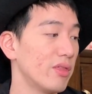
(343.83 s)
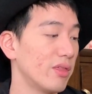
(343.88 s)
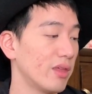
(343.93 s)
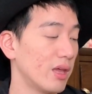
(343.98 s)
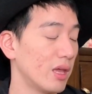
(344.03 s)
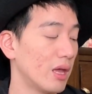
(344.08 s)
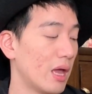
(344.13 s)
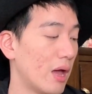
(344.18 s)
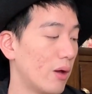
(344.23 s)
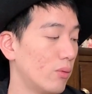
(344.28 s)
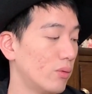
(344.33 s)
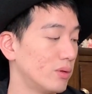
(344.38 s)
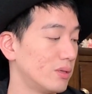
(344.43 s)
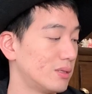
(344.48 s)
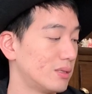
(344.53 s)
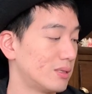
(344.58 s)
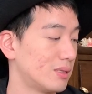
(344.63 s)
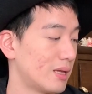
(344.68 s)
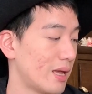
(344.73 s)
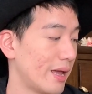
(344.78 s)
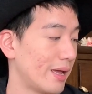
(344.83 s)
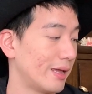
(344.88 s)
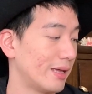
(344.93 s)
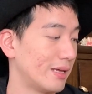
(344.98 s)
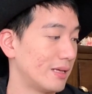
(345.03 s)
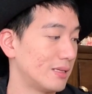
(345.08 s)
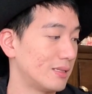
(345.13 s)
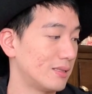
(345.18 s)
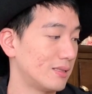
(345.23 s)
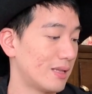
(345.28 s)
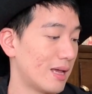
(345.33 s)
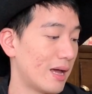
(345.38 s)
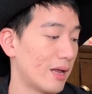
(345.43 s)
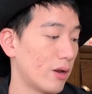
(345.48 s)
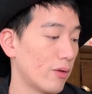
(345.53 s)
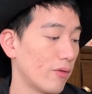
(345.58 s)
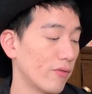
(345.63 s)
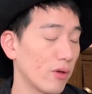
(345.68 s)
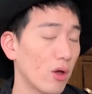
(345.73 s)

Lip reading: thing I would say is that